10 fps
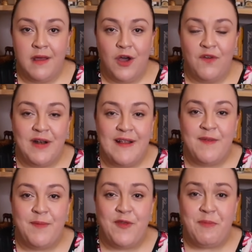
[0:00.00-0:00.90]
of
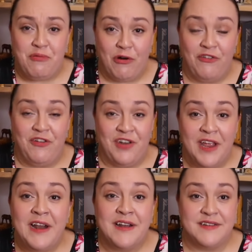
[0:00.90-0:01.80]
Elizabeth's Protestant
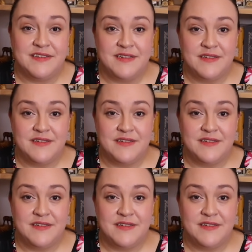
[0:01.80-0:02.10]
England.